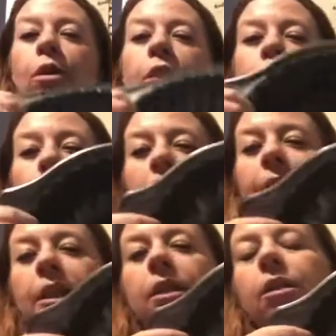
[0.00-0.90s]
you want
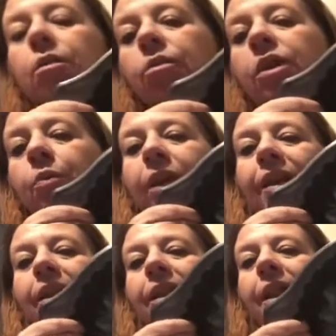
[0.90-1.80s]
to spray
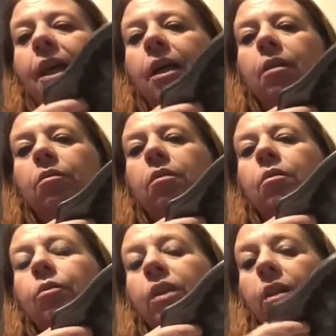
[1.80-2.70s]
this down with